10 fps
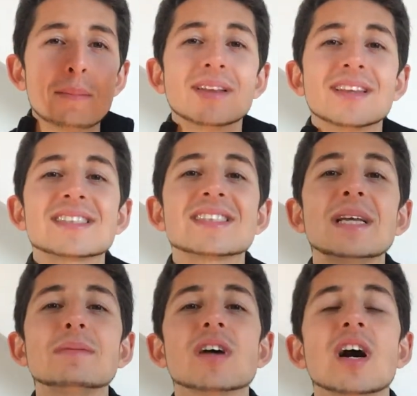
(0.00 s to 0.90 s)
but at the
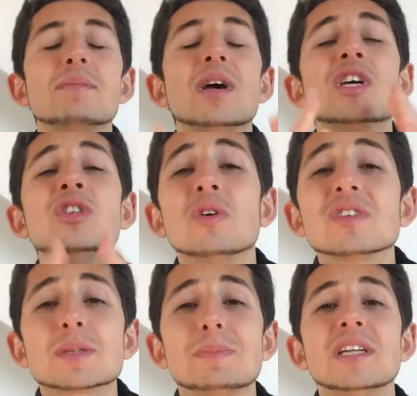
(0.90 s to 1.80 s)
same time
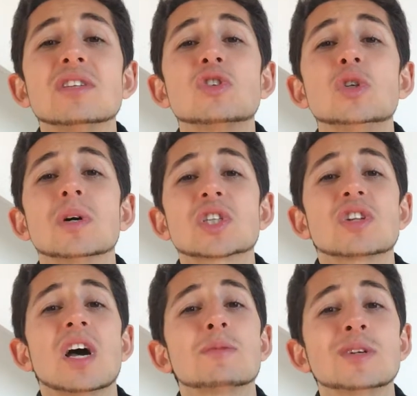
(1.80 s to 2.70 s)
not spending too
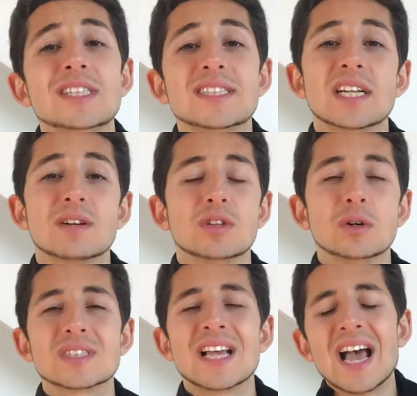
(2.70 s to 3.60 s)
much time on each set of
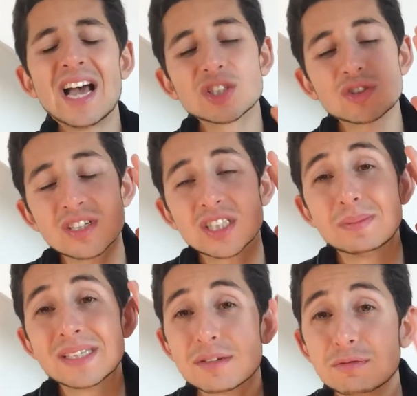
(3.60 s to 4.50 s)
notes and trying
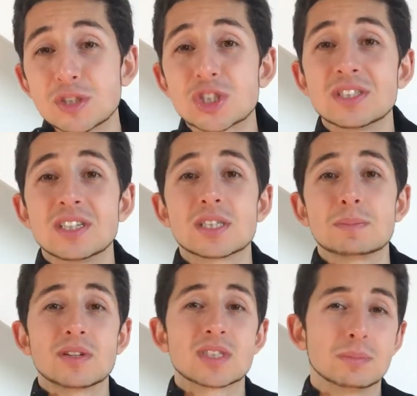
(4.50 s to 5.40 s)
to be as efficient
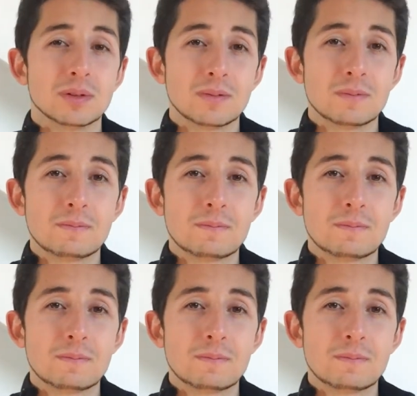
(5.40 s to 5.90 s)
as possible.